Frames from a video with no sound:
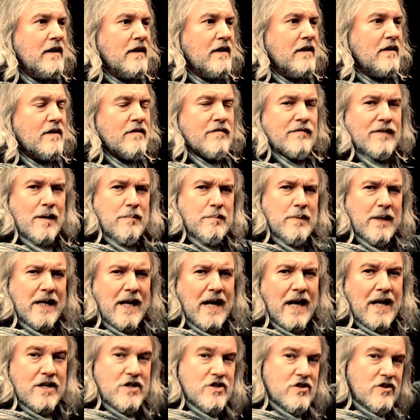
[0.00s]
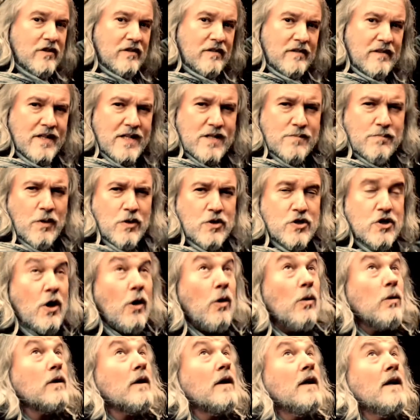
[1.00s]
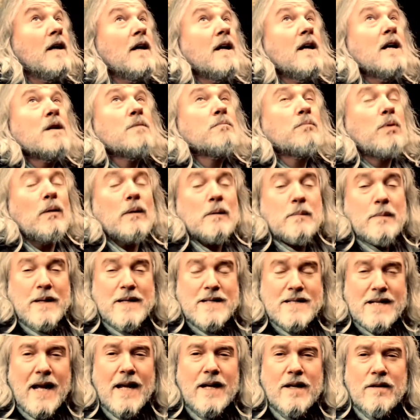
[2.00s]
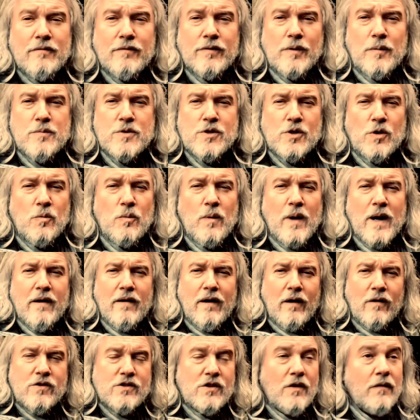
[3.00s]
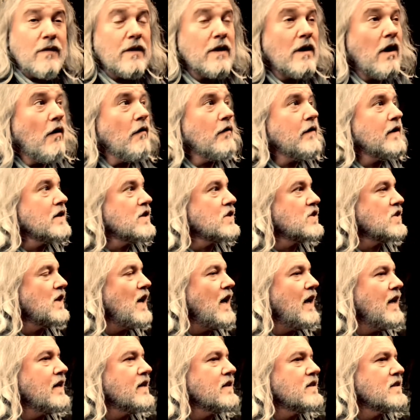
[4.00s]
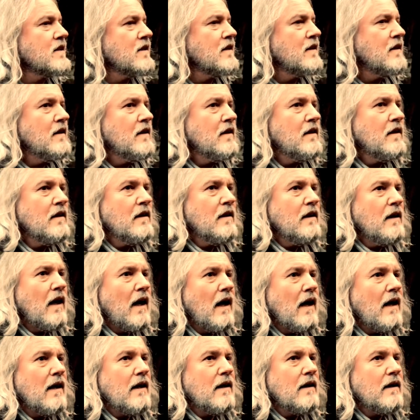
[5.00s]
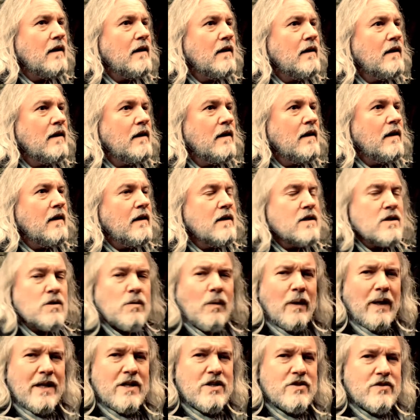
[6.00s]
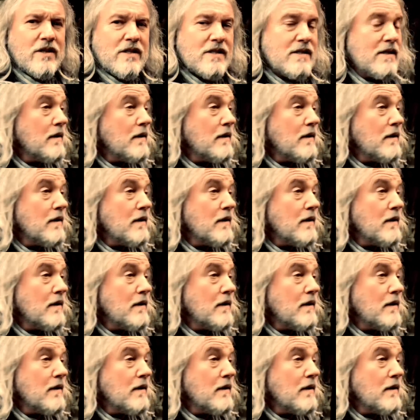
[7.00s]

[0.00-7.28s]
The fabrication is much older. It's probably been taken from somewhere else on the estate. It's quite interesting